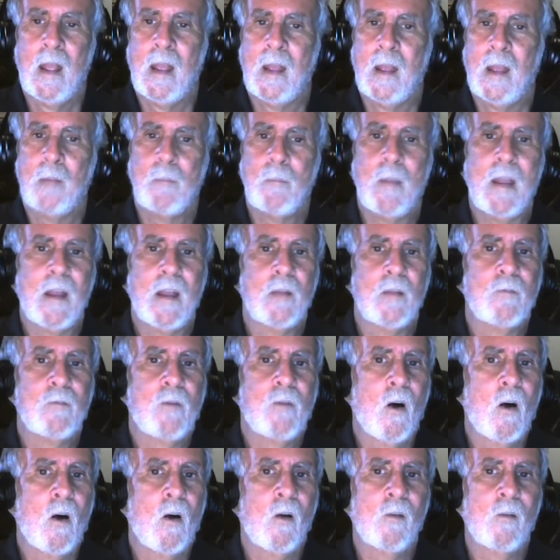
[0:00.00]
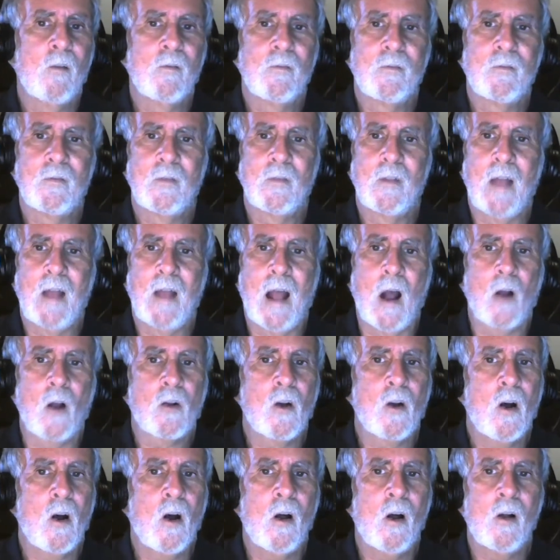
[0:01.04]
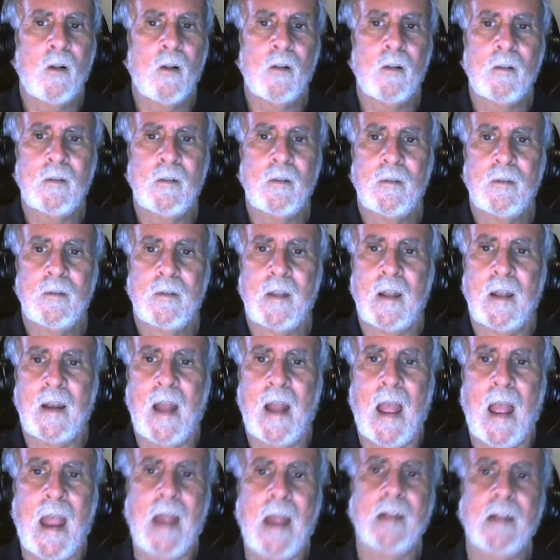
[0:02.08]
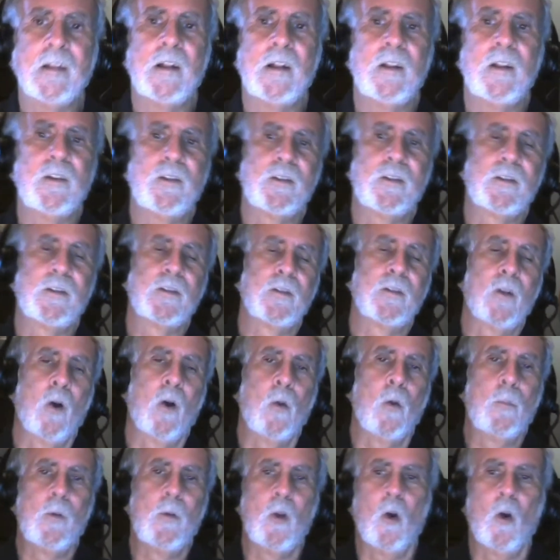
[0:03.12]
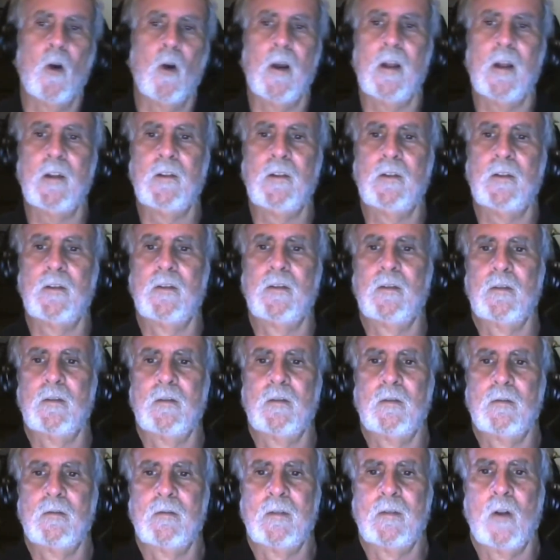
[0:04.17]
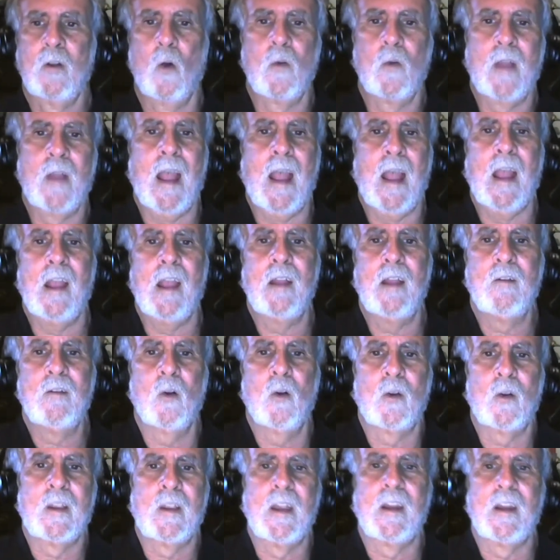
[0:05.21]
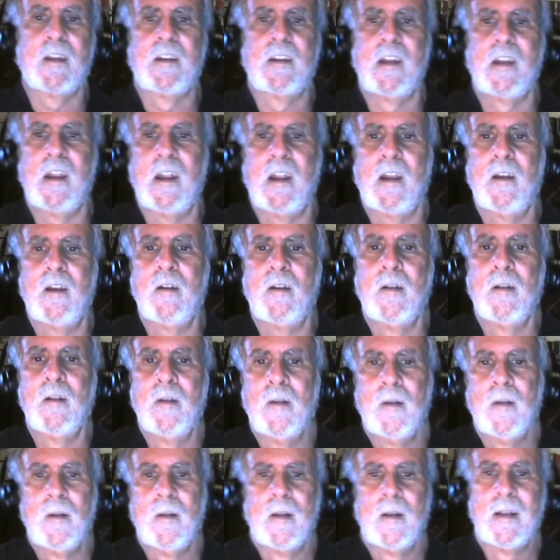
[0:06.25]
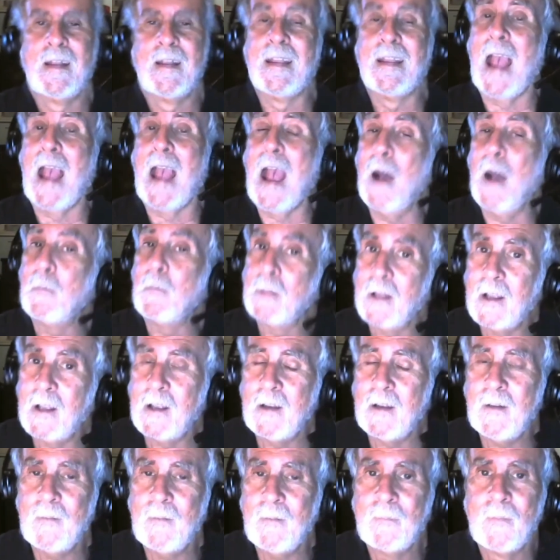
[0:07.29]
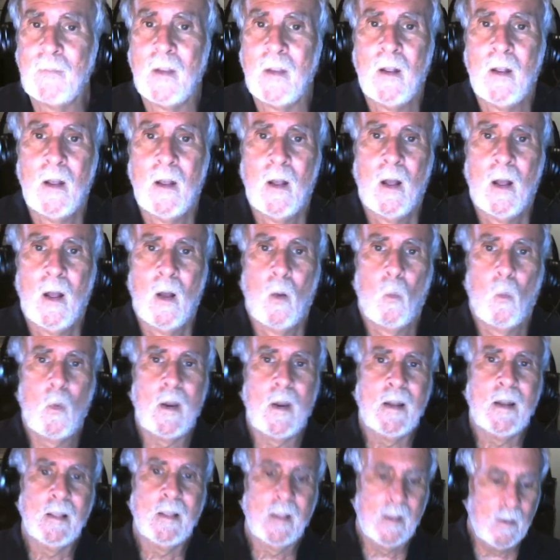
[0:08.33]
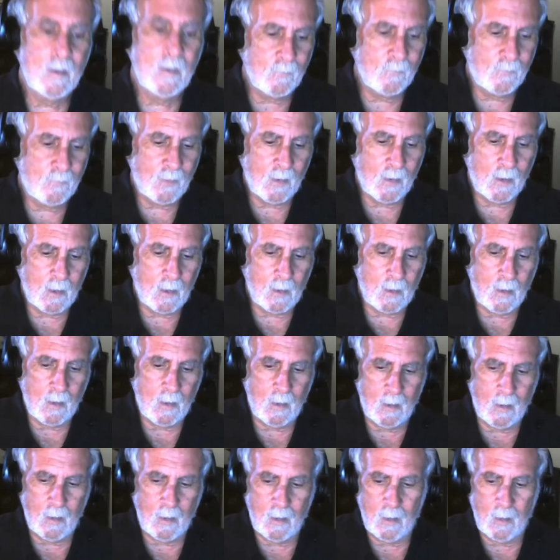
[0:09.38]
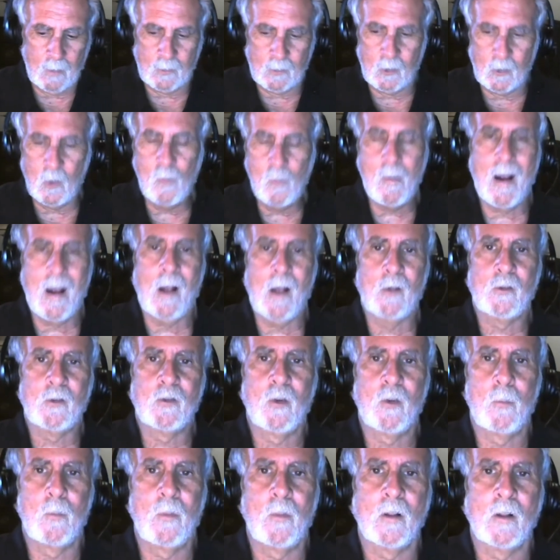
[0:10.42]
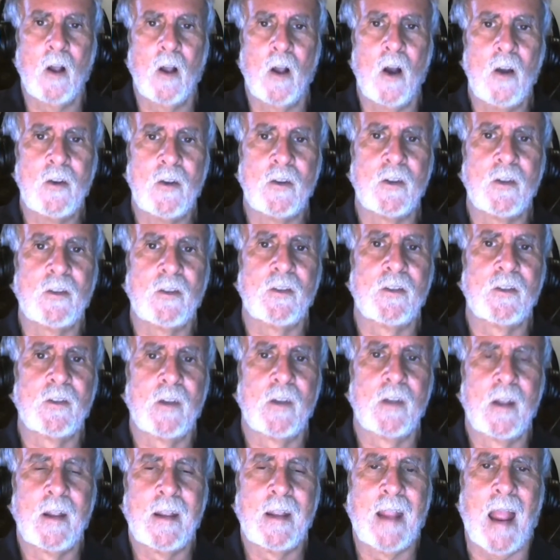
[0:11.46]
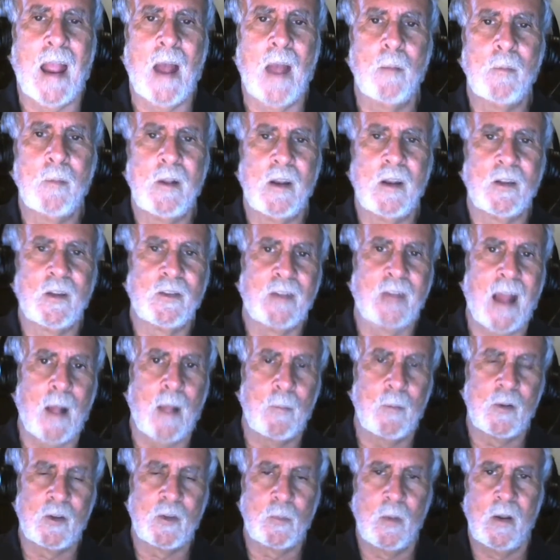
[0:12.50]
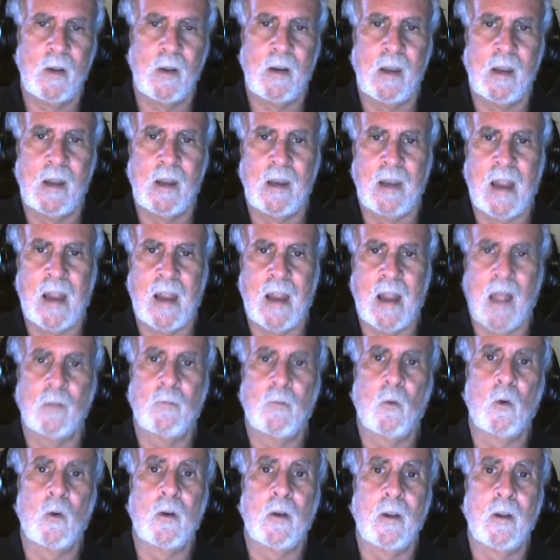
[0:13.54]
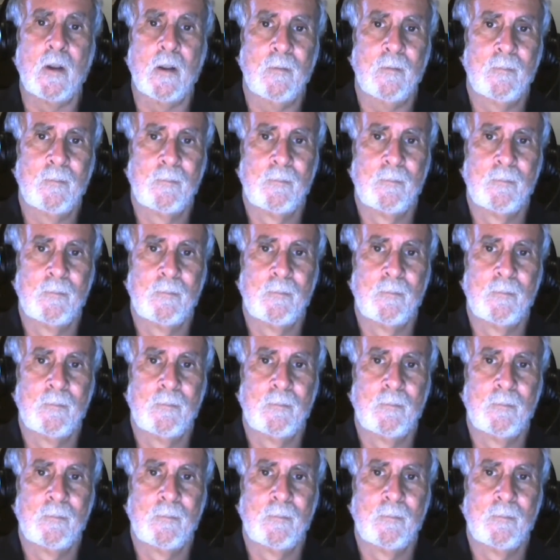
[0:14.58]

It may involve alcohol, inhalants, opioids, cocaine, nicotine, gambling. We live two miles from the largest gambling establishment in California.